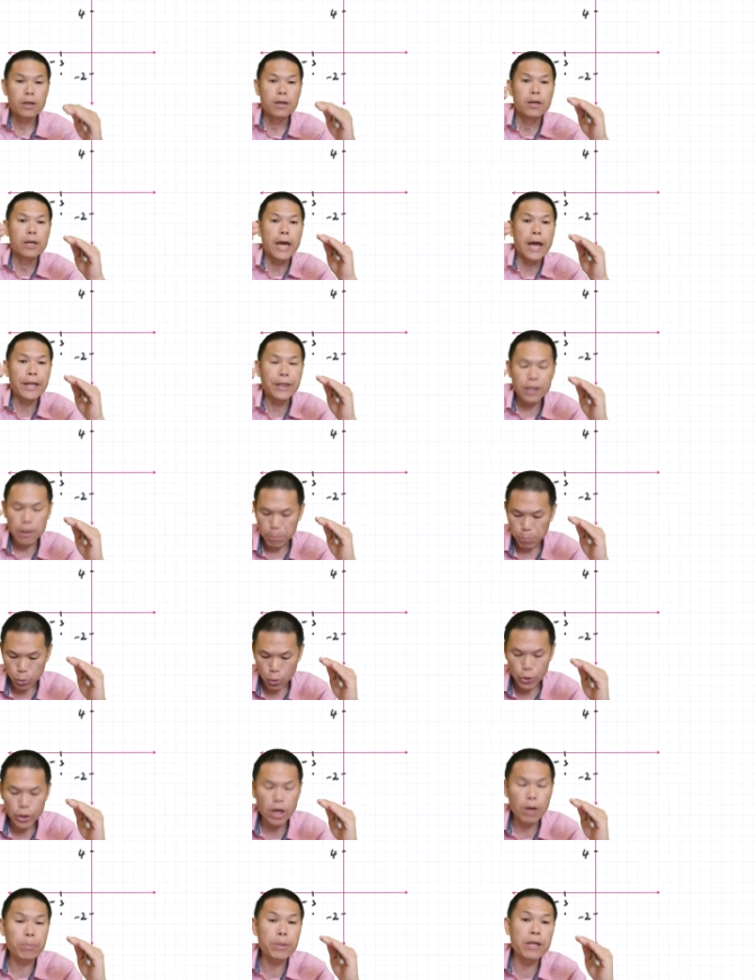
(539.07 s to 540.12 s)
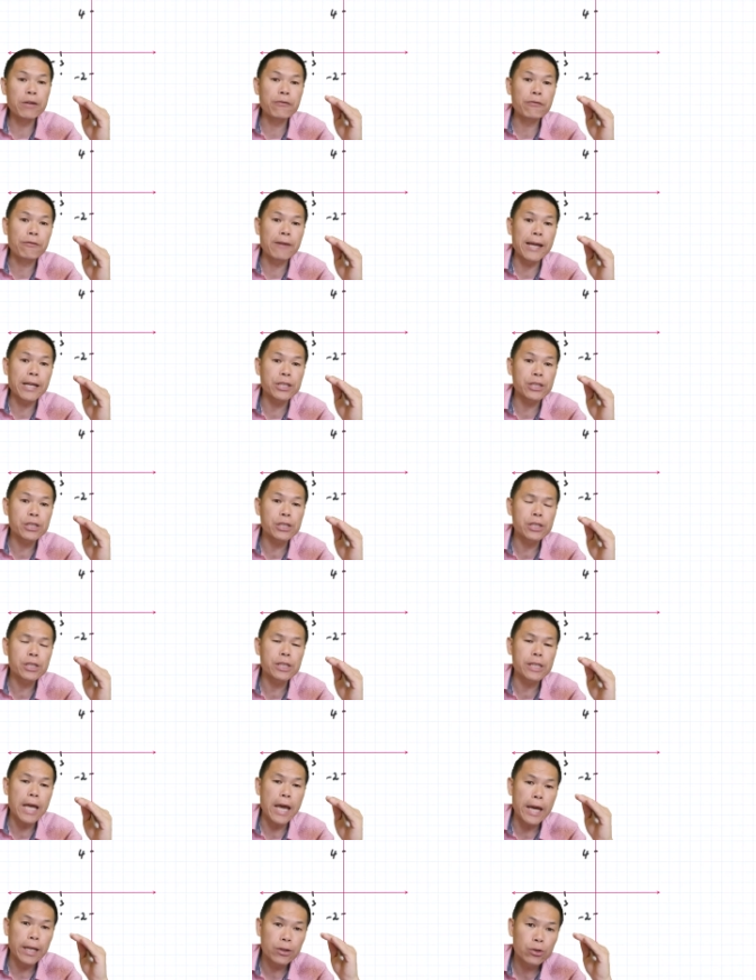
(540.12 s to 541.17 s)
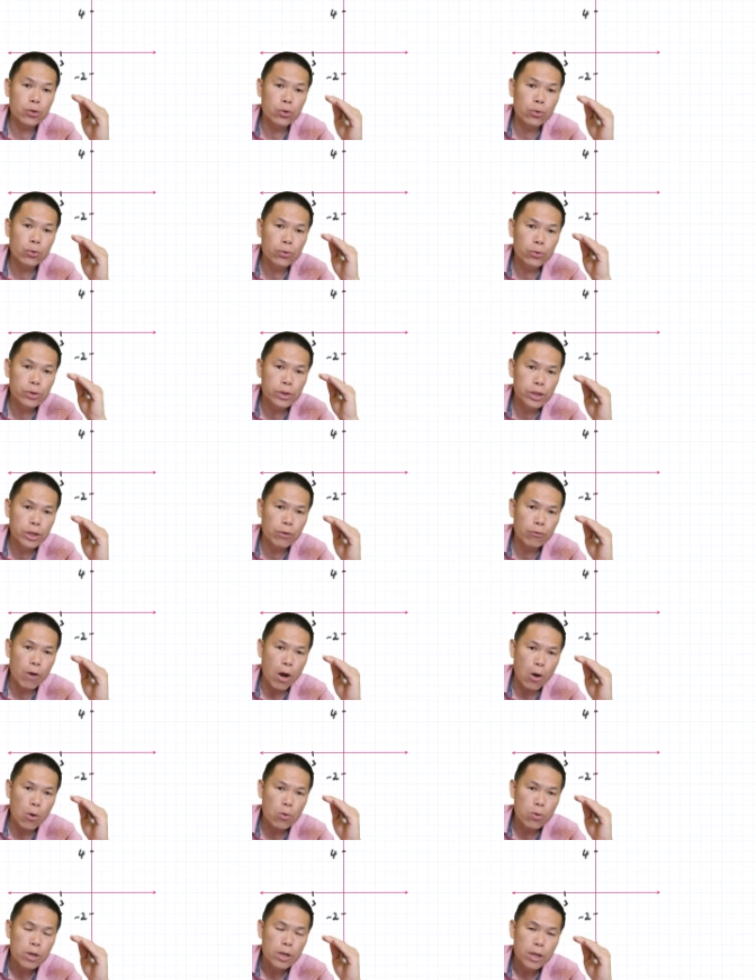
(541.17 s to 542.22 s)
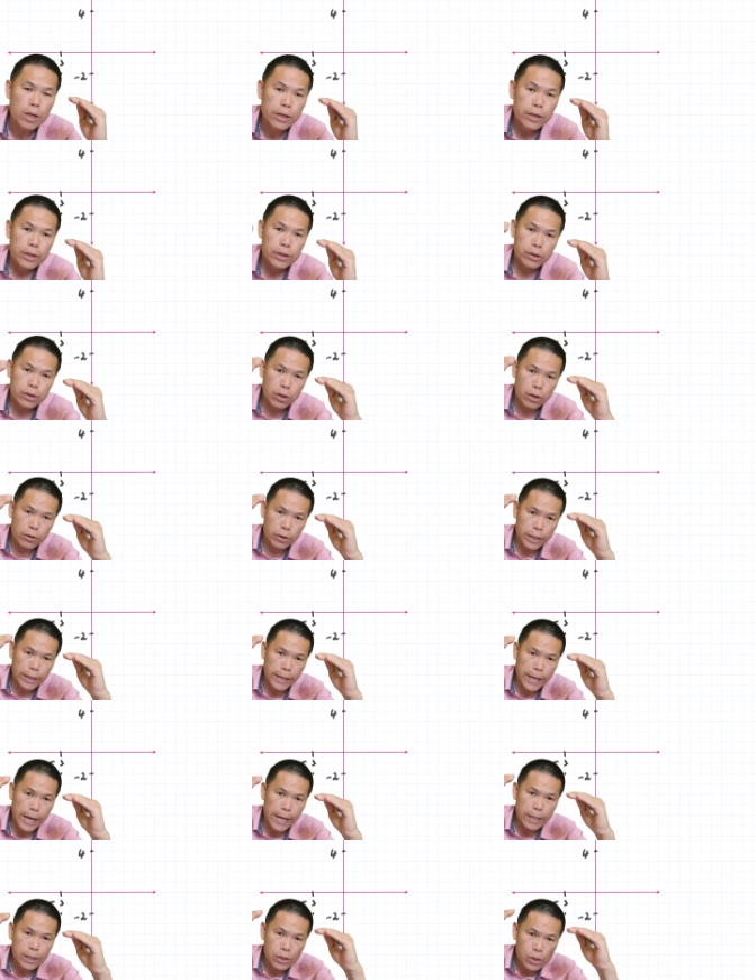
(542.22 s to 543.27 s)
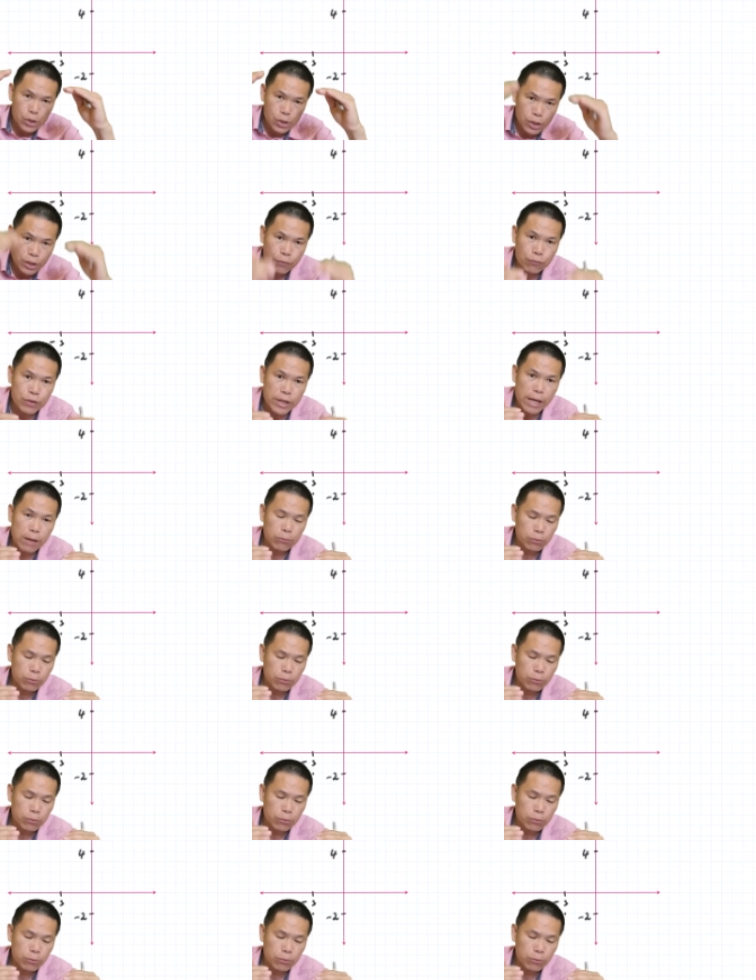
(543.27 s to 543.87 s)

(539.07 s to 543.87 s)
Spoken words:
And the point of inflections at 2, 0. So again, shift down